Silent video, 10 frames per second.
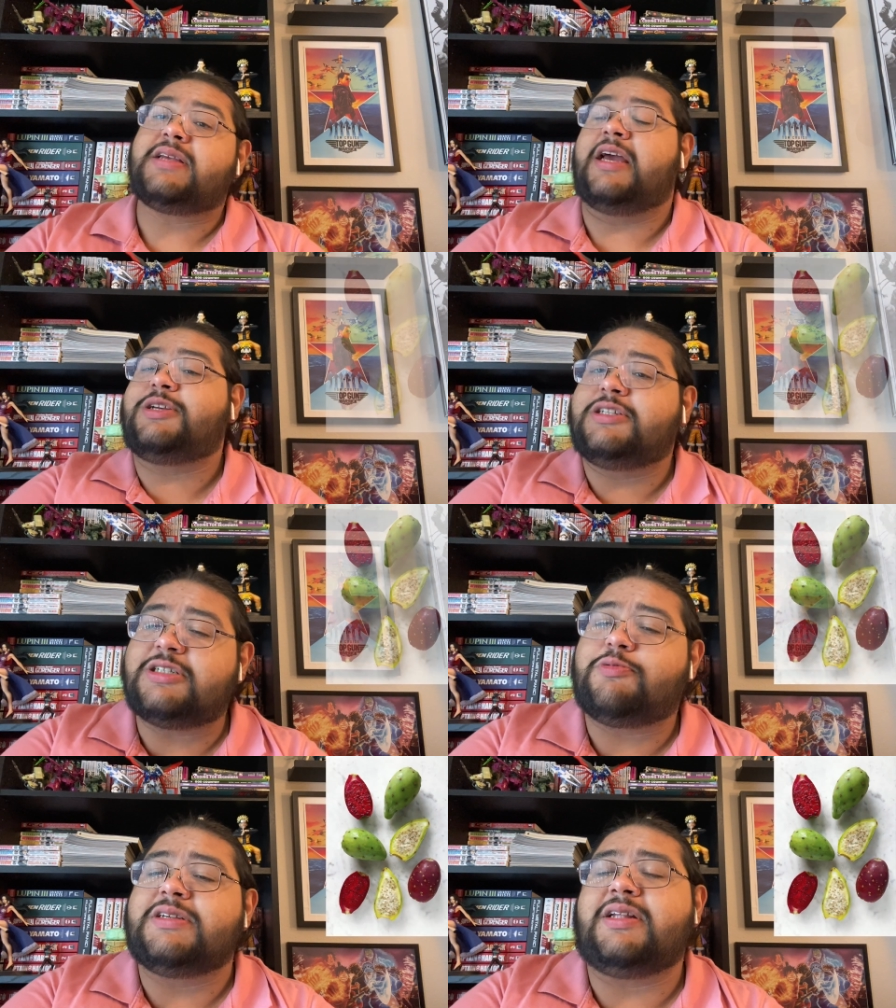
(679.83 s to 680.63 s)
I actually
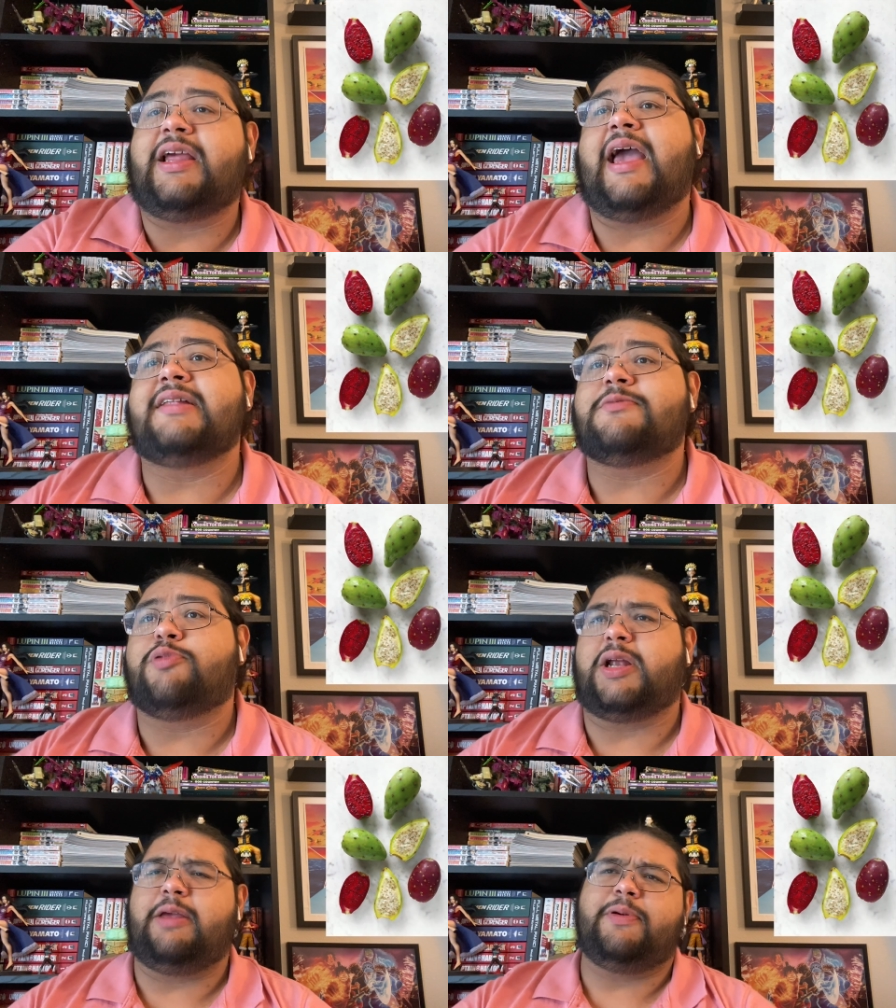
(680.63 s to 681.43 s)
just recently had some
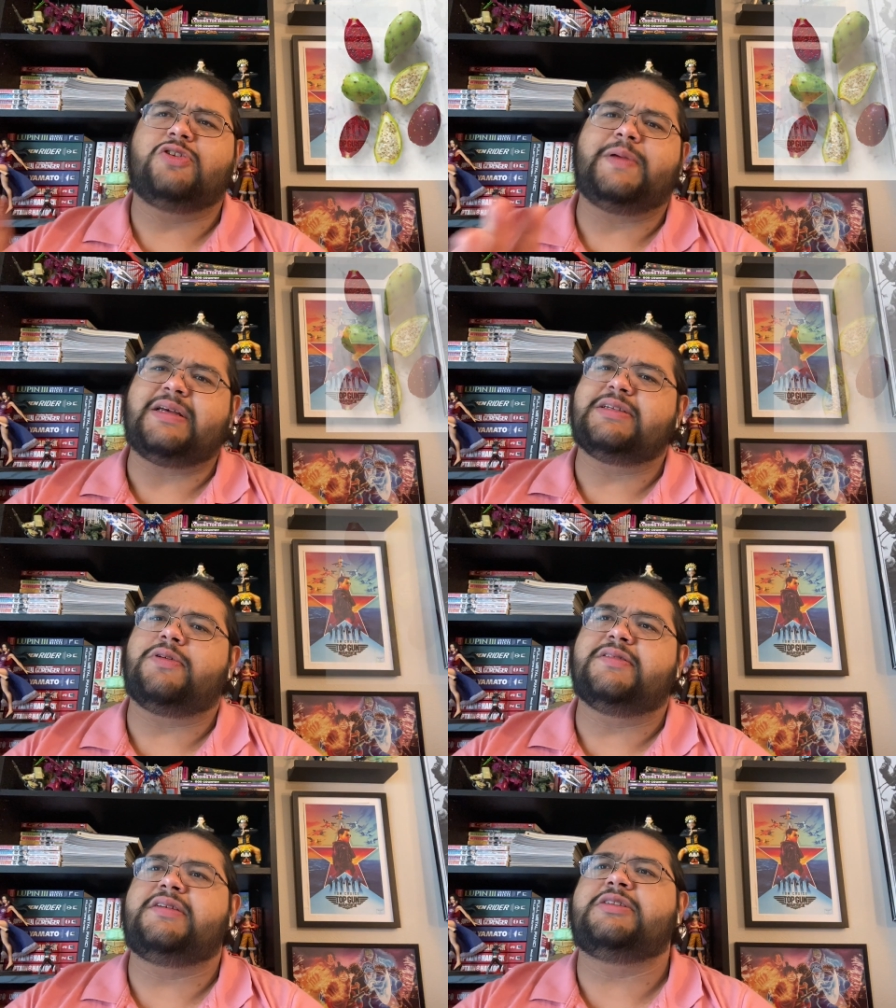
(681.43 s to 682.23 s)
prickly pears because they're
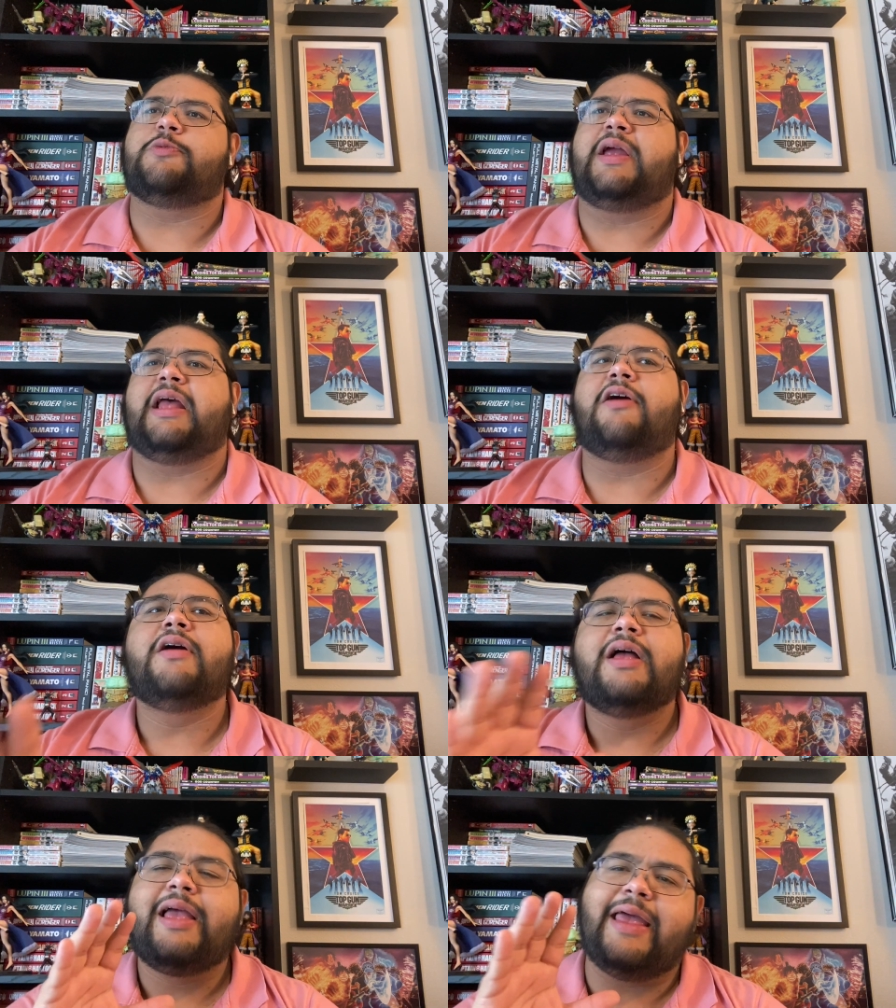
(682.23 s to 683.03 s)
in season right
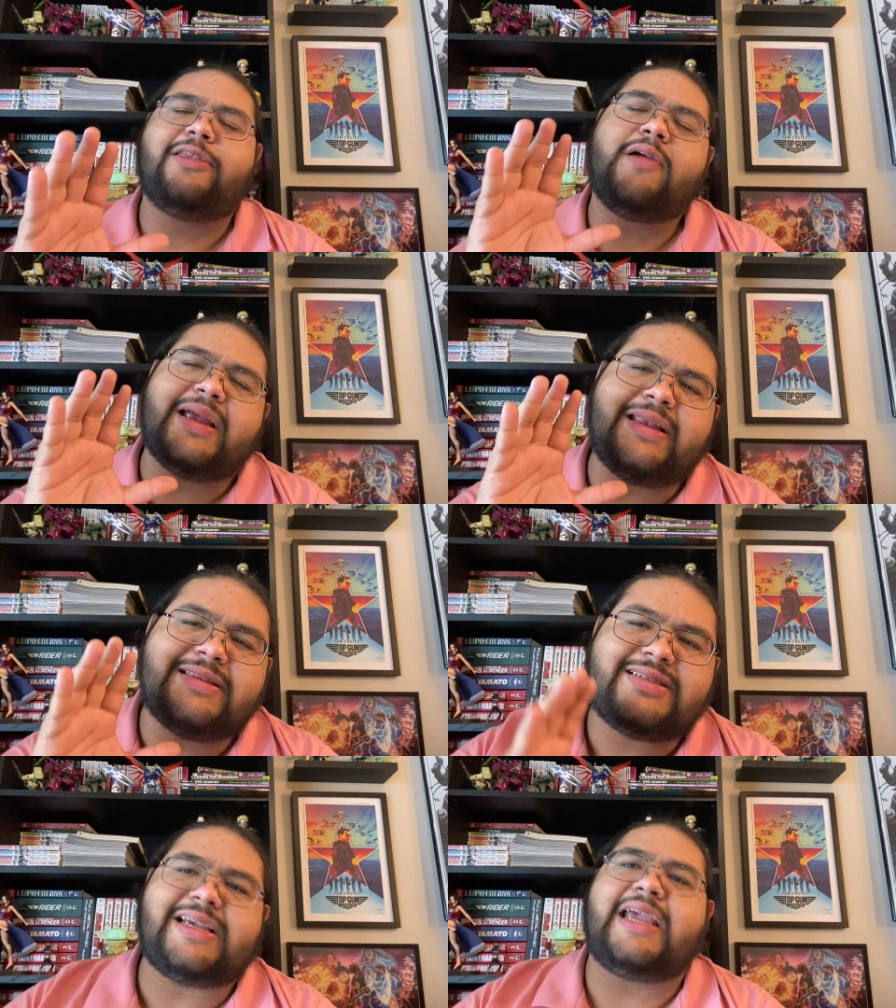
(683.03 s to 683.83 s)
now, and they're
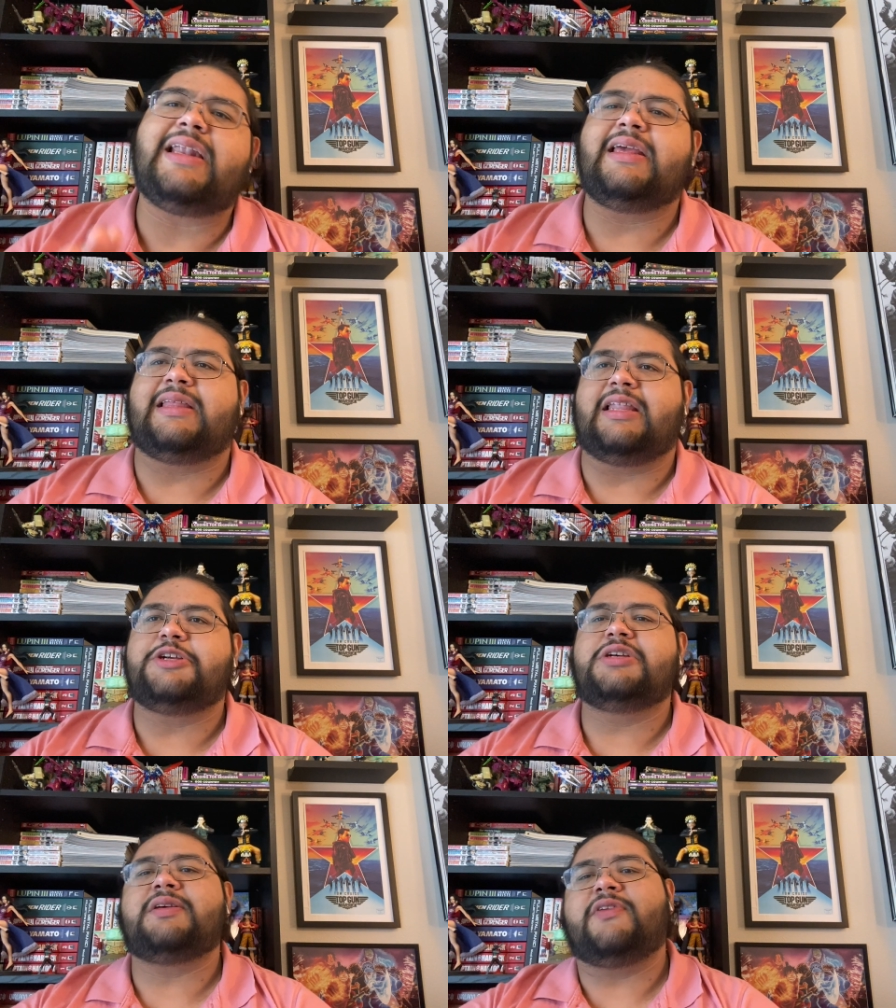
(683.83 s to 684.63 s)
insanely
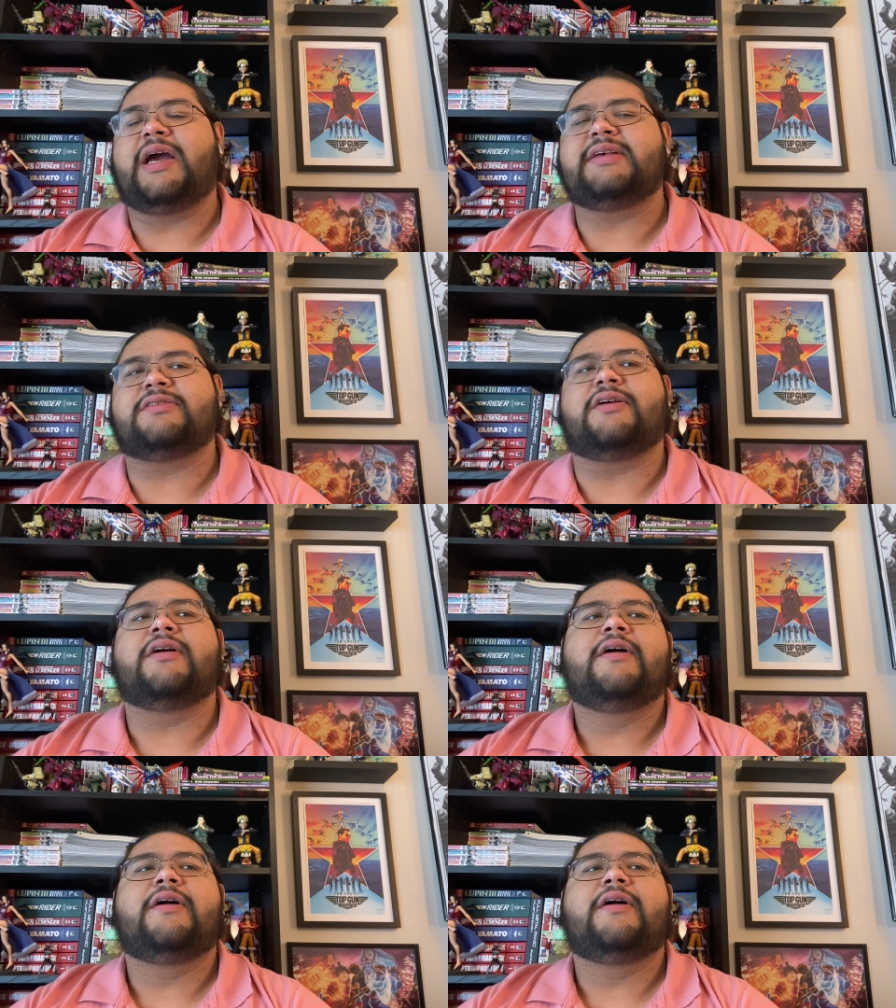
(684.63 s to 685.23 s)
delicious if you guys are